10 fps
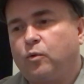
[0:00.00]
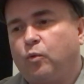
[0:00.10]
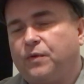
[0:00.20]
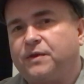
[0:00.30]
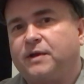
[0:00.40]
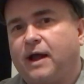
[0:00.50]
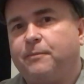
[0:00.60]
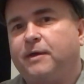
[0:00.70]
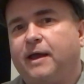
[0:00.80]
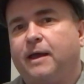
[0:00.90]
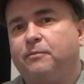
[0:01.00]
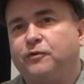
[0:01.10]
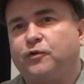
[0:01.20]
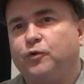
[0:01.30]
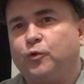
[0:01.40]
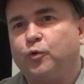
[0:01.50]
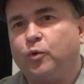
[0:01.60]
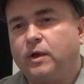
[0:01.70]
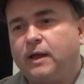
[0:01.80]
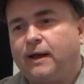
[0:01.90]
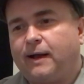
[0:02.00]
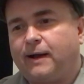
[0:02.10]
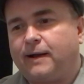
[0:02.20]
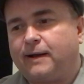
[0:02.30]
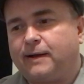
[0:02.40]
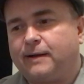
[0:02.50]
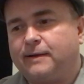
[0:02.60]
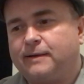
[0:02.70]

the time came to go